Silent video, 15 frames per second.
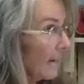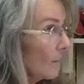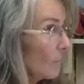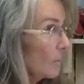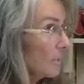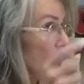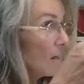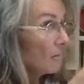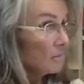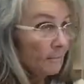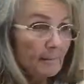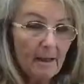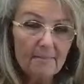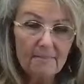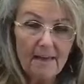and we talked
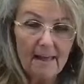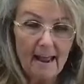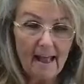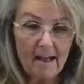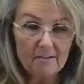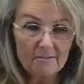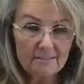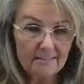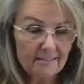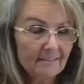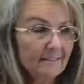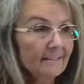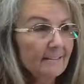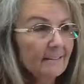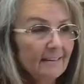about that house
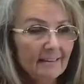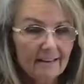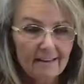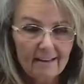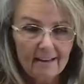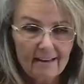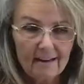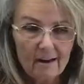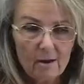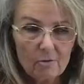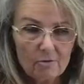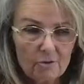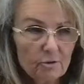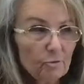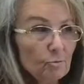and all
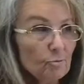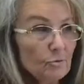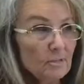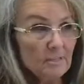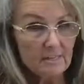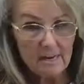the do's and the